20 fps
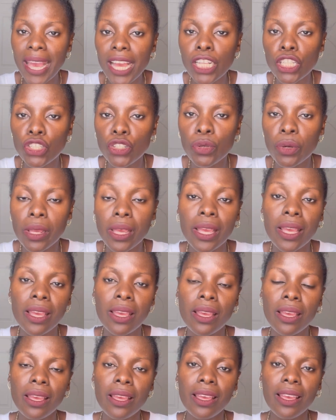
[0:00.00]
entry
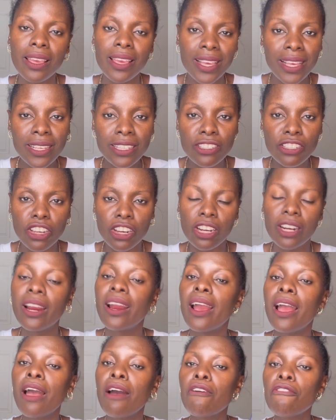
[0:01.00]

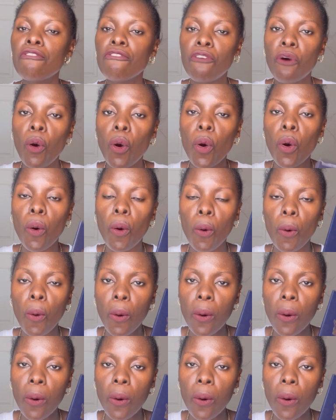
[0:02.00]
easier for